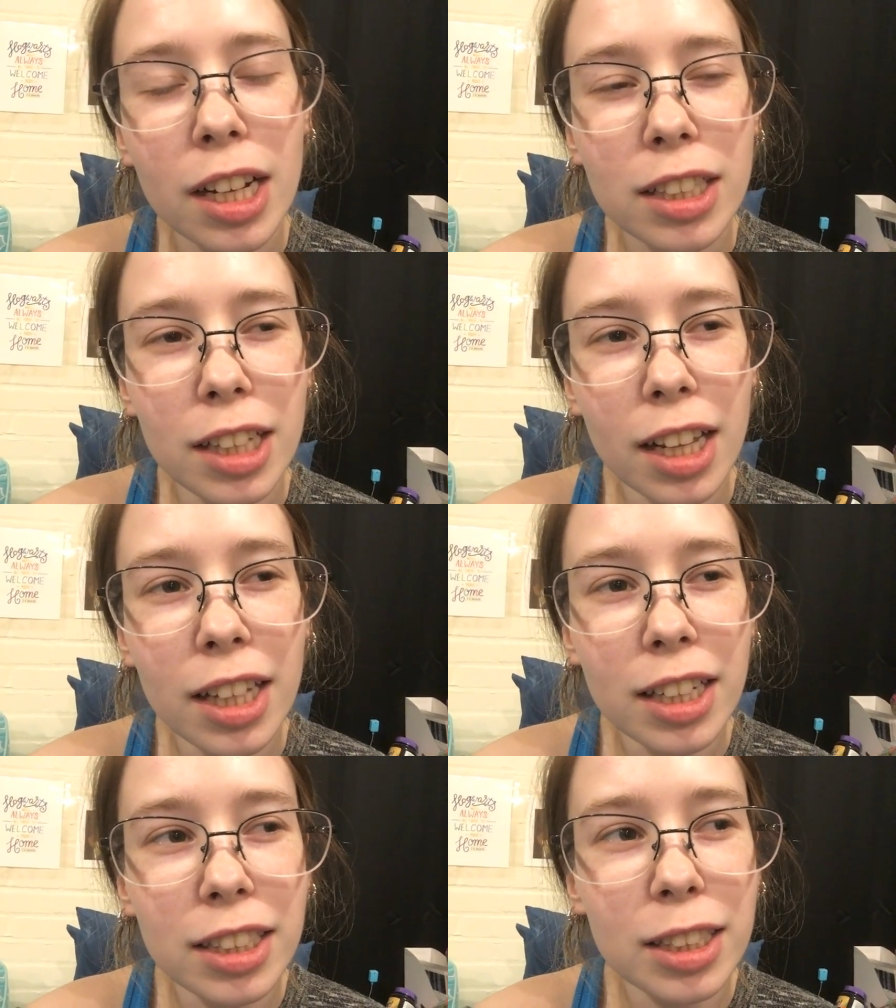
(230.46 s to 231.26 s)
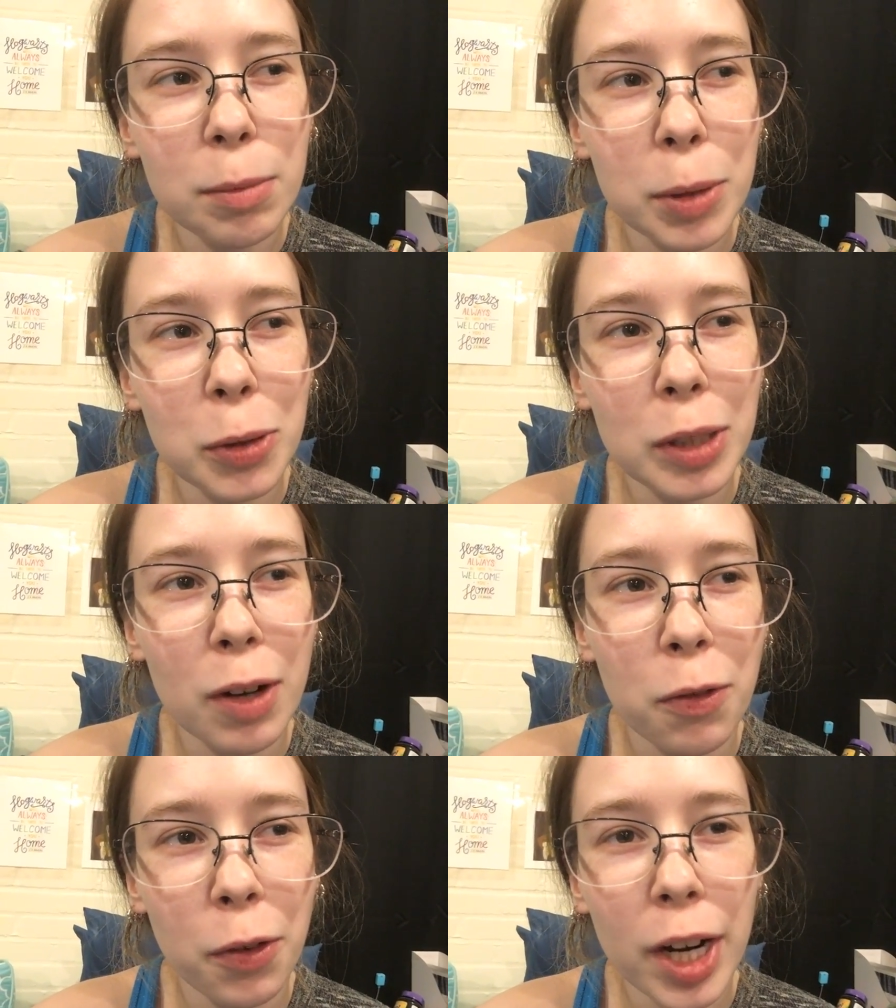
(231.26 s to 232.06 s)
Sadly, it's the most
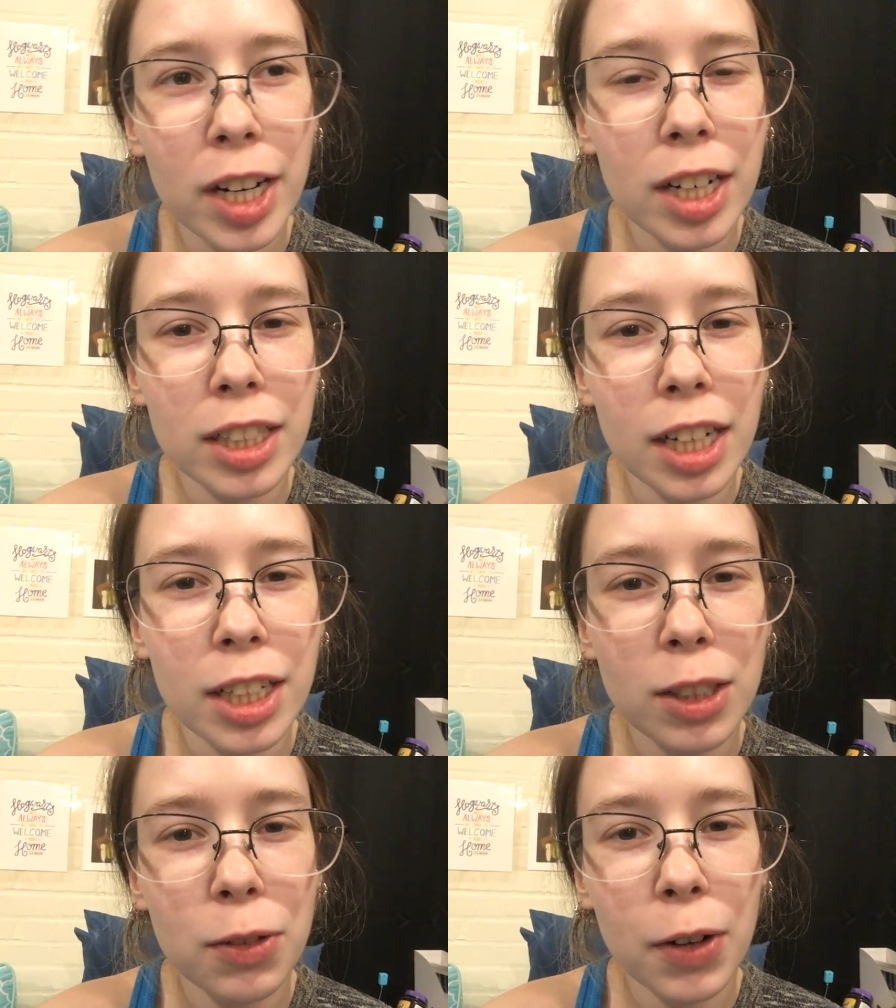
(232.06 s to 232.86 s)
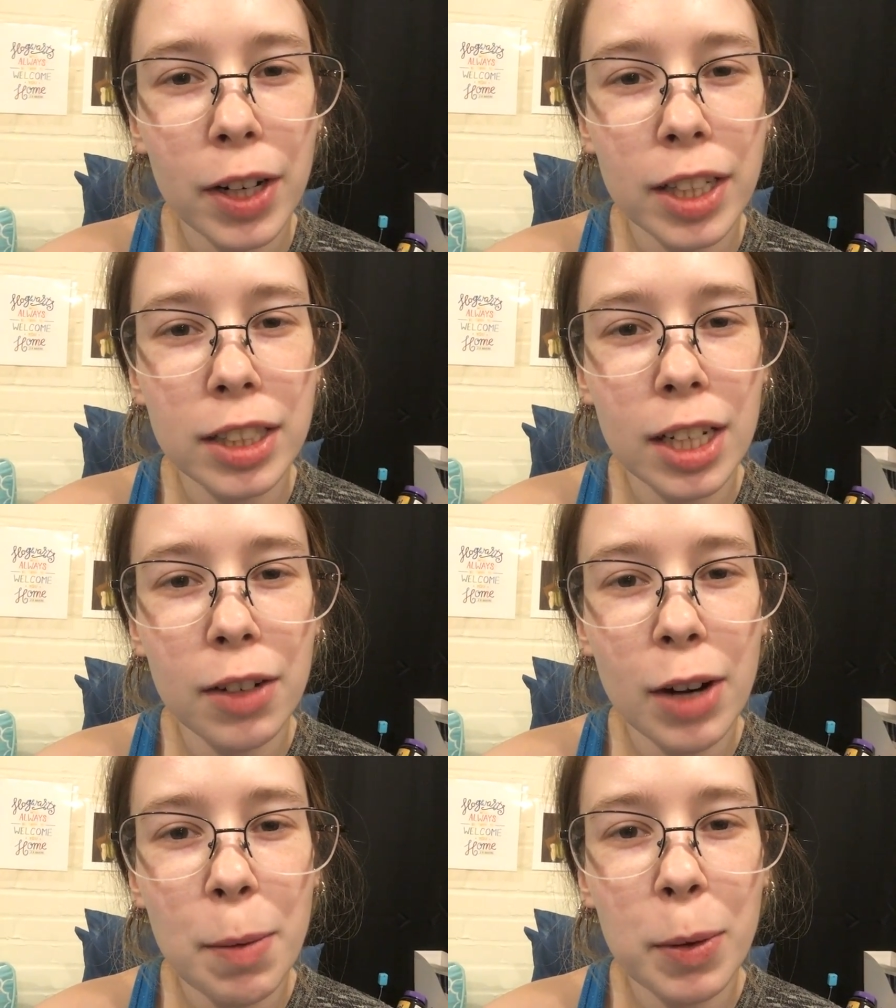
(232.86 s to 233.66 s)
I've written in a day so far this
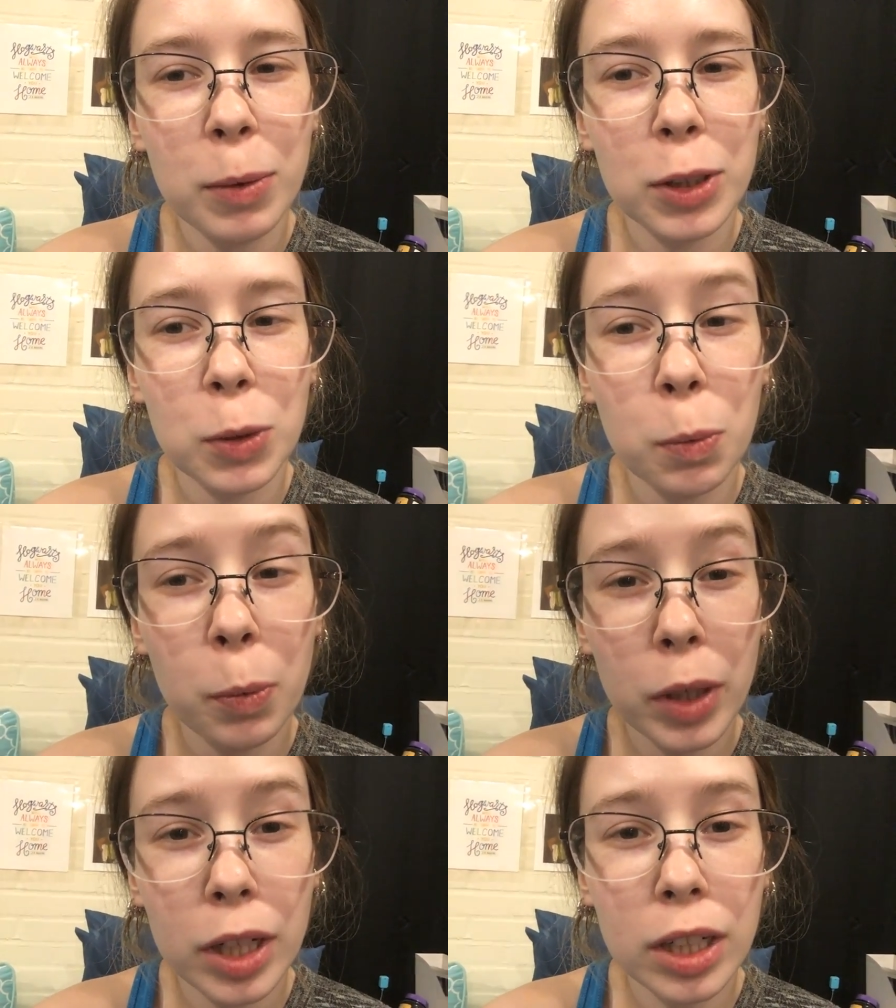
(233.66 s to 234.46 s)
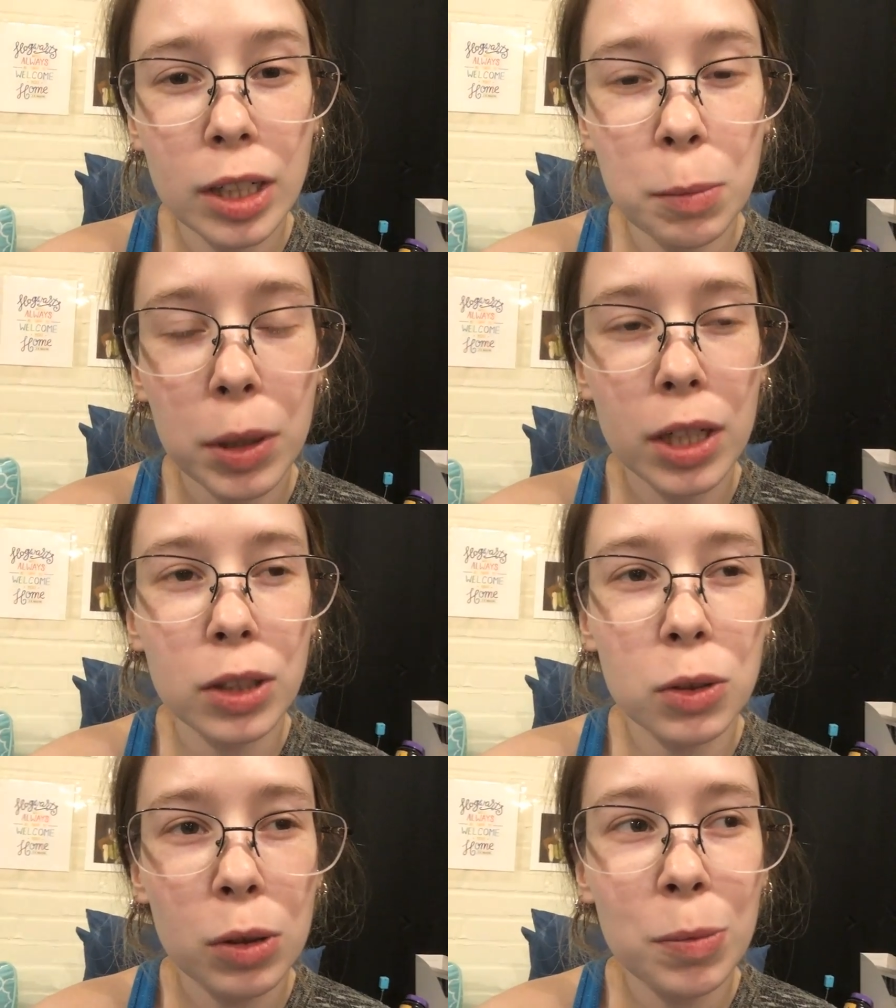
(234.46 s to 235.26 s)
NaNoWriMo, which is weird
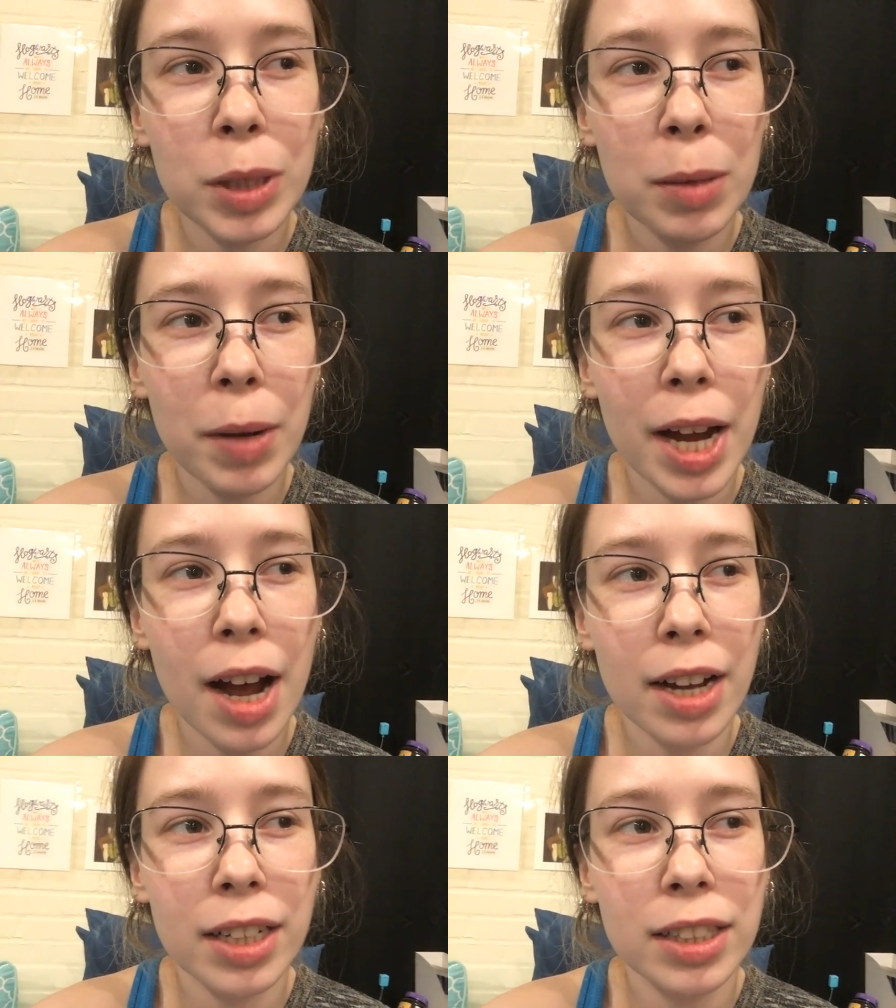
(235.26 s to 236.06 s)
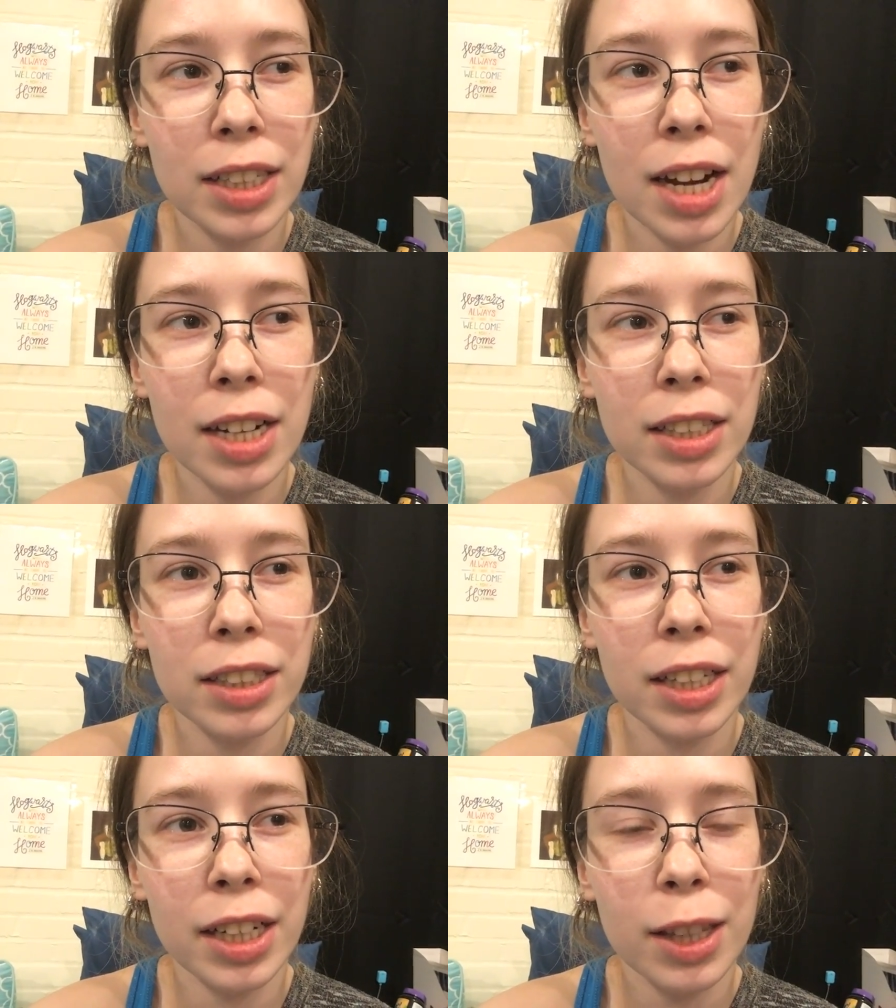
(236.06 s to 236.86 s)
because normally my highest day
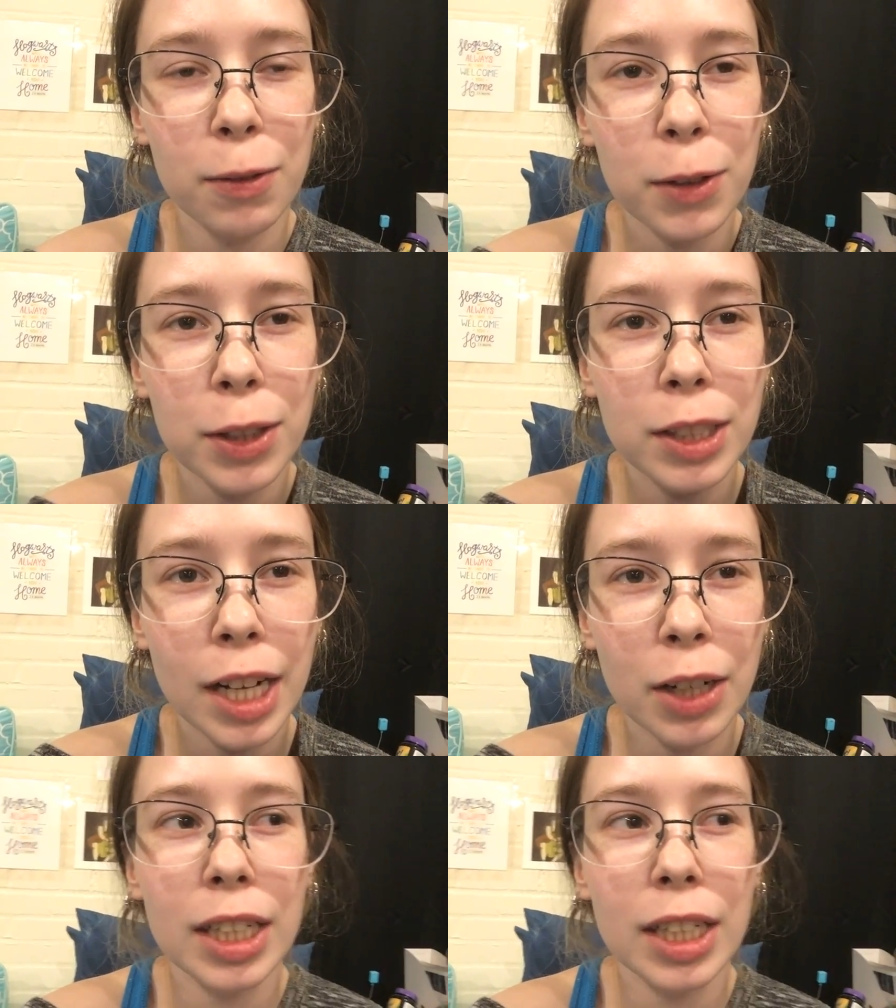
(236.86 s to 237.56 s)
is like the first day,